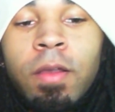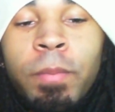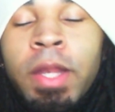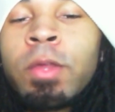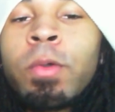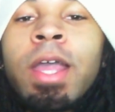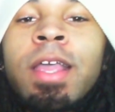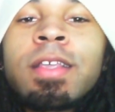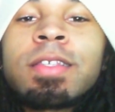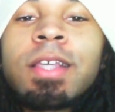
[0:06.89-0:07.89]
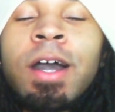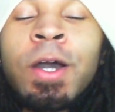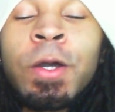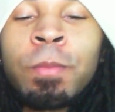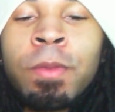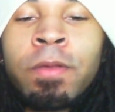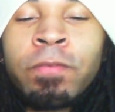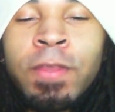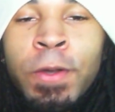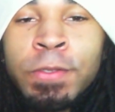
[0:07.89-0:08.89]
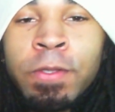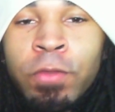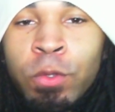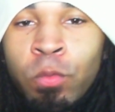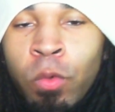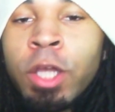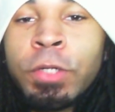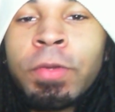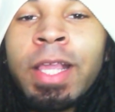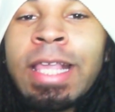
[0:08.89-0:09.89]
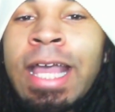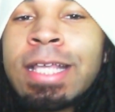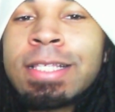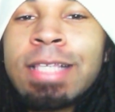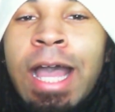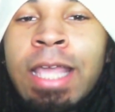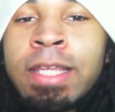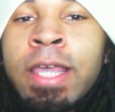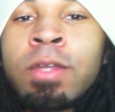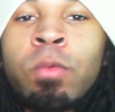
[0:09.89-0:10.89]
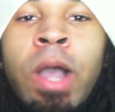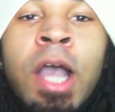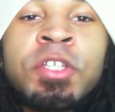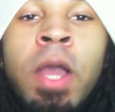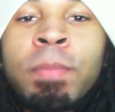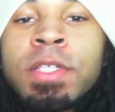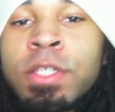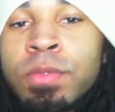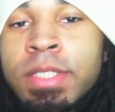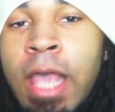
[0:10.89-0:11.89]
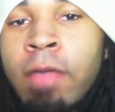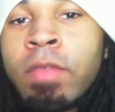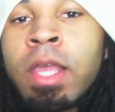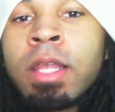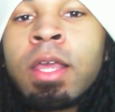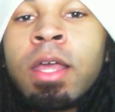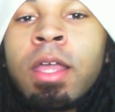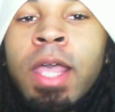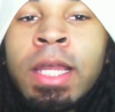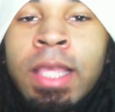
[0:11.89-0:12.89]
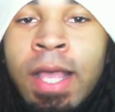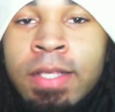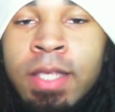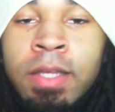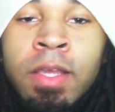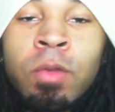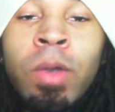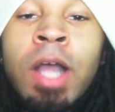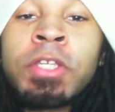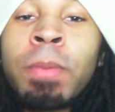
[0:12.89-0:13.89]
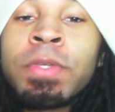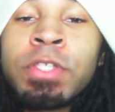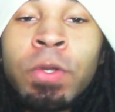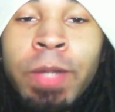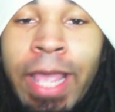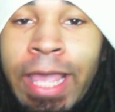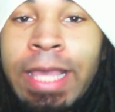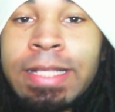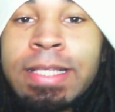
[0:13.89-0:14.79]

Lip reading: But anyways, for those of you wondering, yes, I did watch episode 7, and yes, I did watch episode 8.